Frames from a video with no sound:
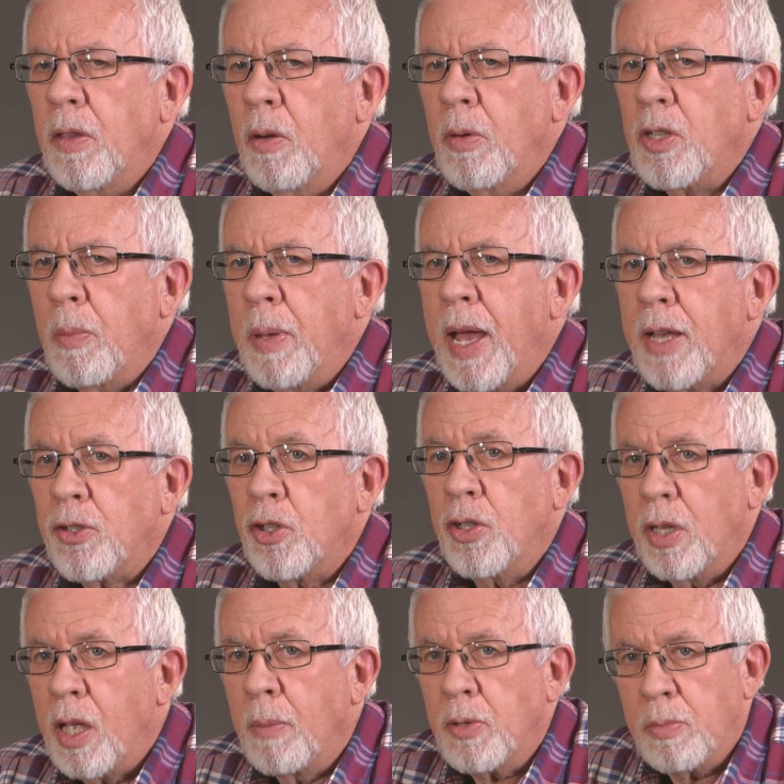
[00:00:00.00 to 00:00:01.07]
There is a passage
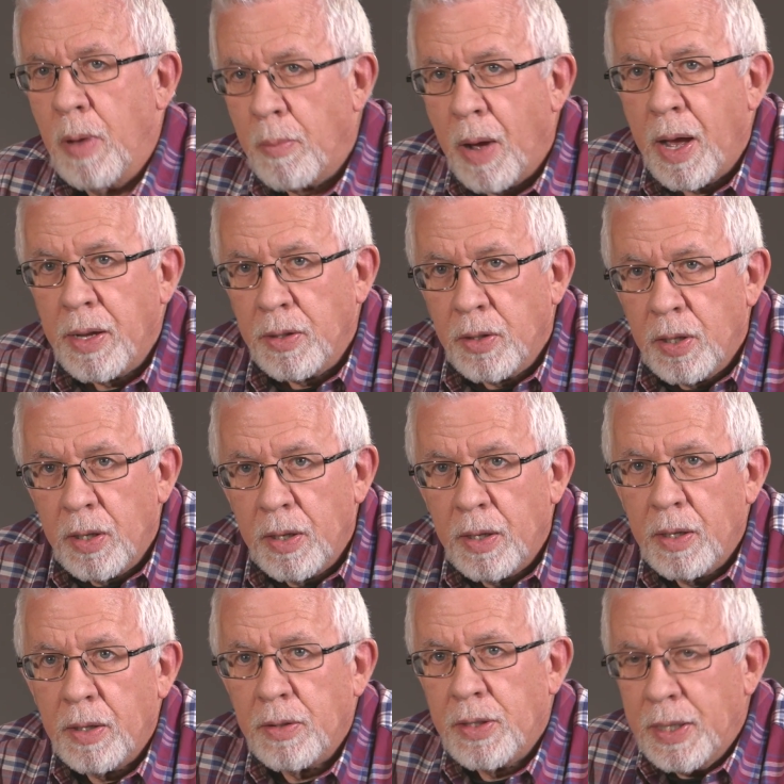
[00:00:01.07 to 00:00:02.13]
that comes to my mind
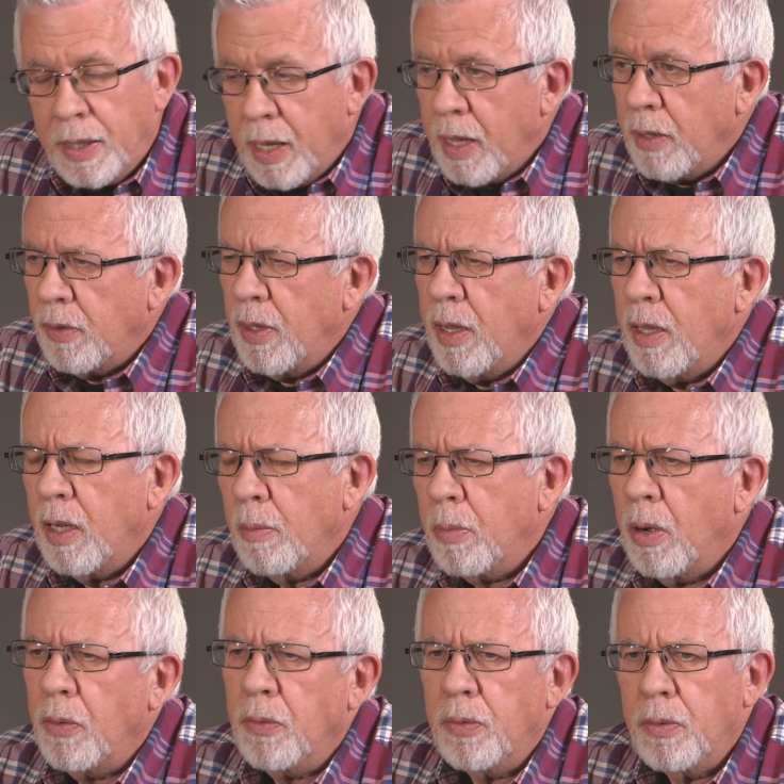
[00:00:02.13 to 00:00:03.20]
uh, today thinking
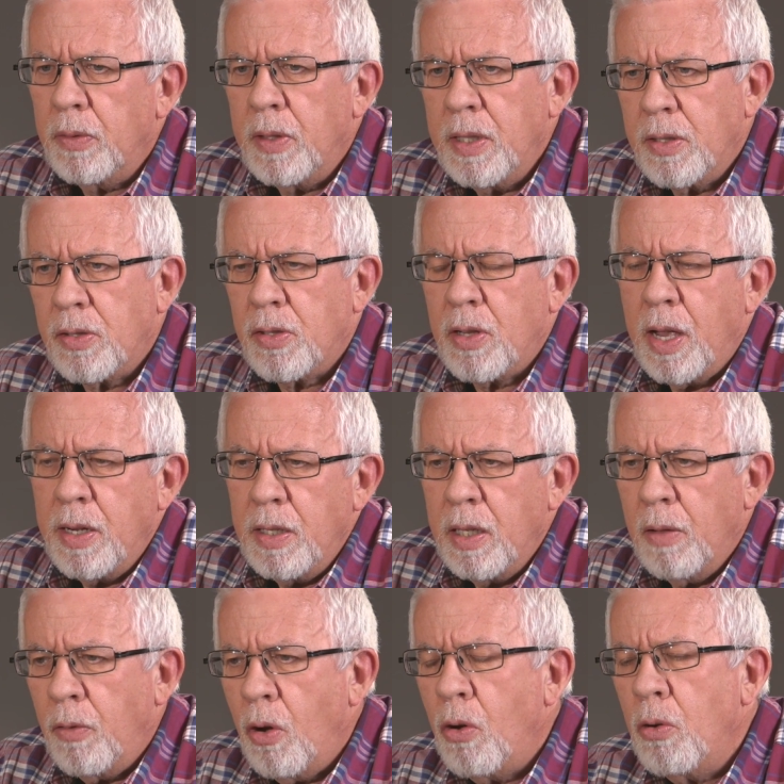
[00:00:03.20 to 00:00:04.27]
about this
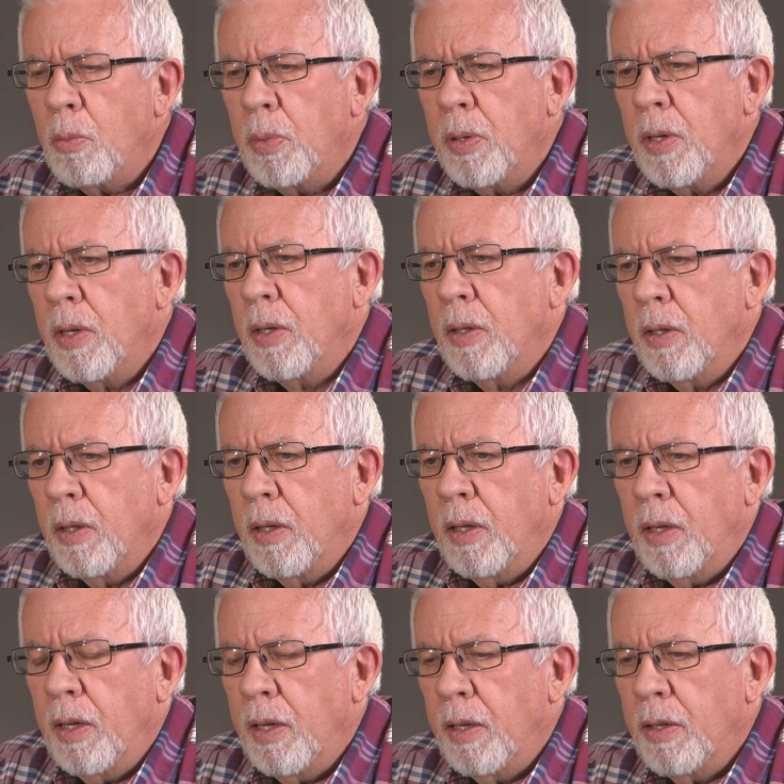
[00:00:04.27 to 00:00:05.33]
idea of hope,
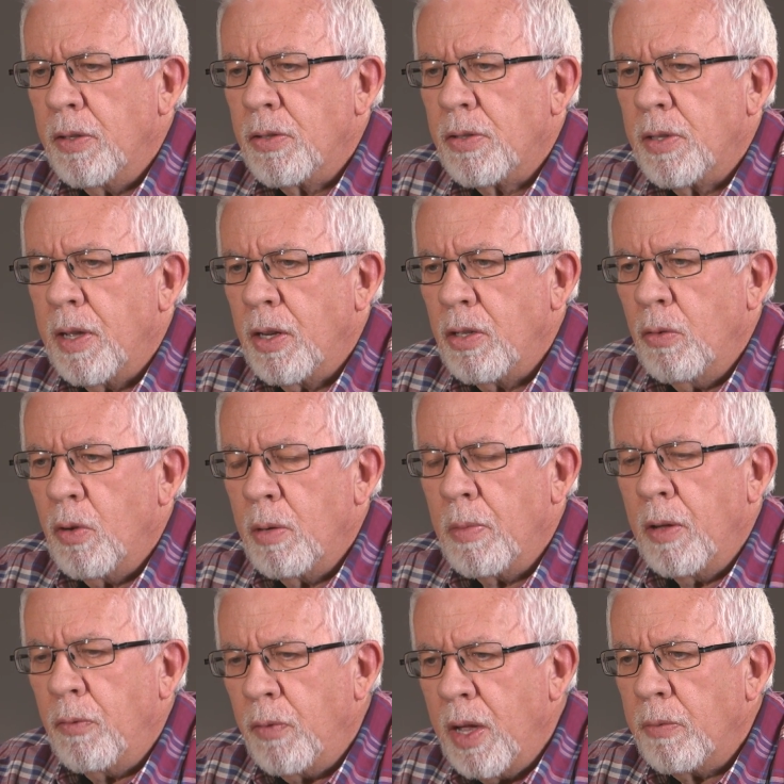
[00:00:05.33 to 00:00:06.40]
and it's actually one of
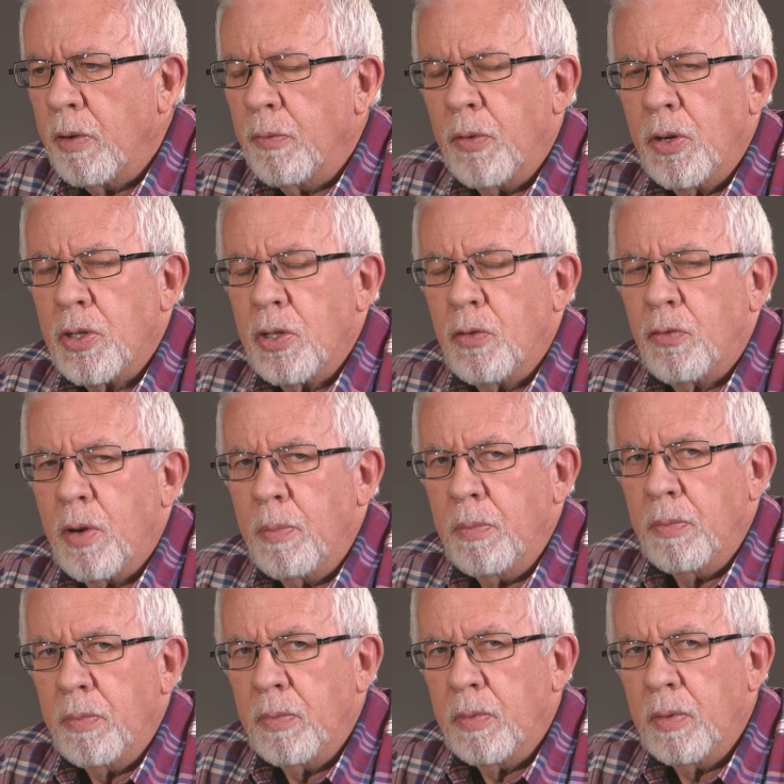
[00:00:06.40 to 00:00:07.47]
my favorite verses
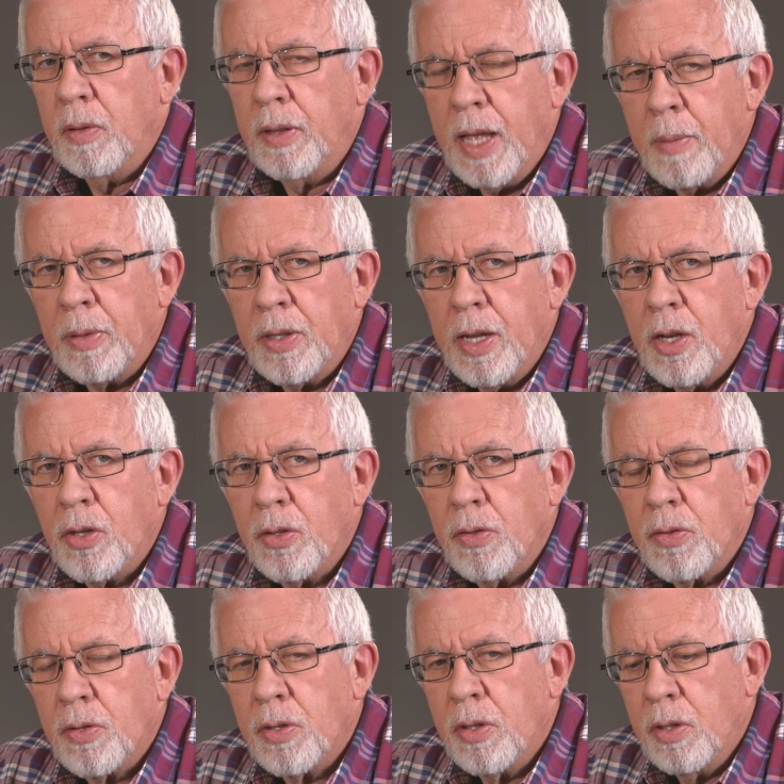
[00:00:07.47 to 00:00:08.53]
from
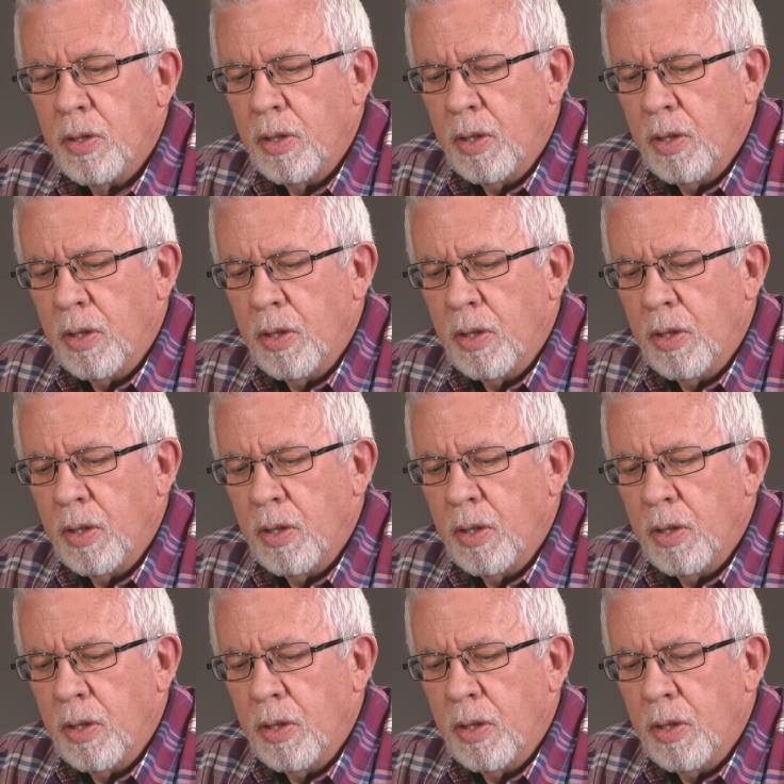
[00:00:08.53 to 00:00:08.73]
Lamentations.